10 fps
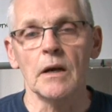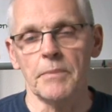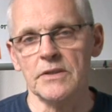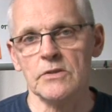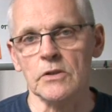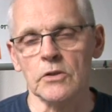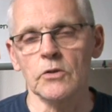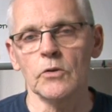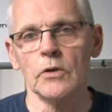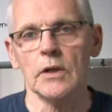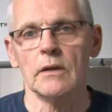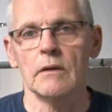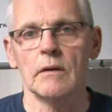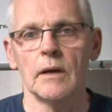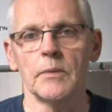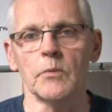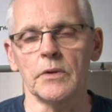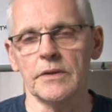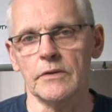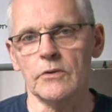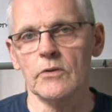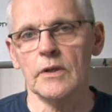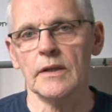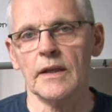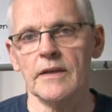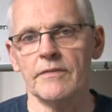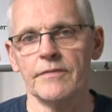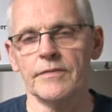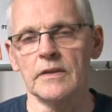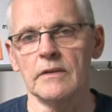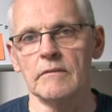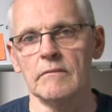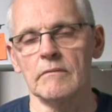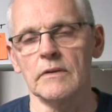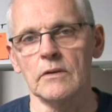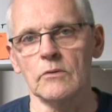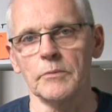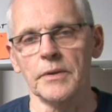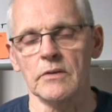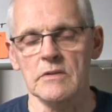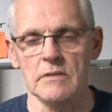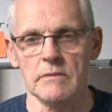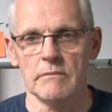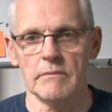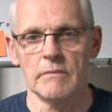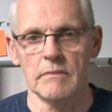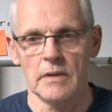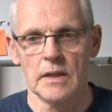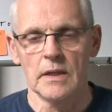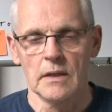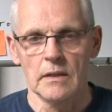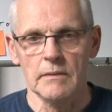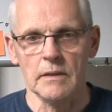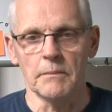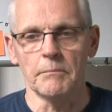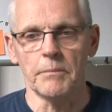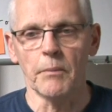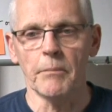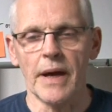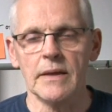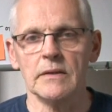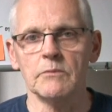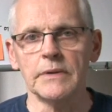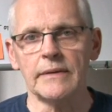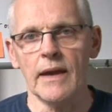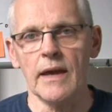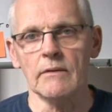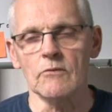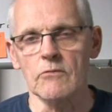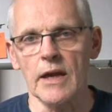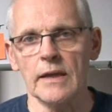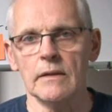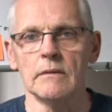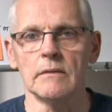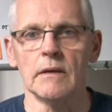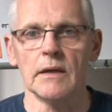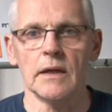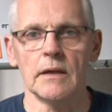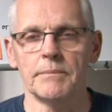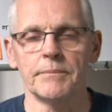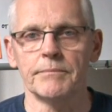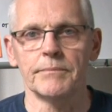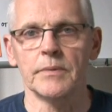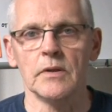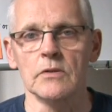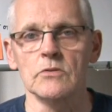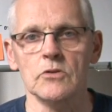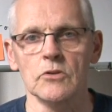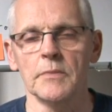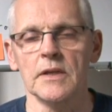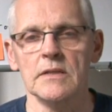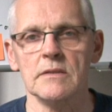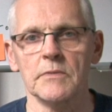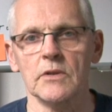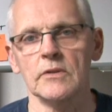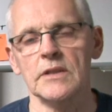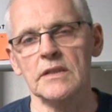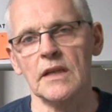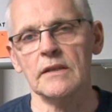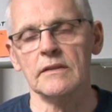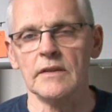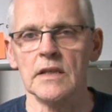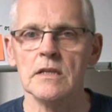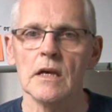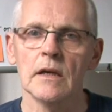bit secure about what they're doing in life, and, you know, because they've gotten bombarded with debt and rent and consumerism and all these kind of things.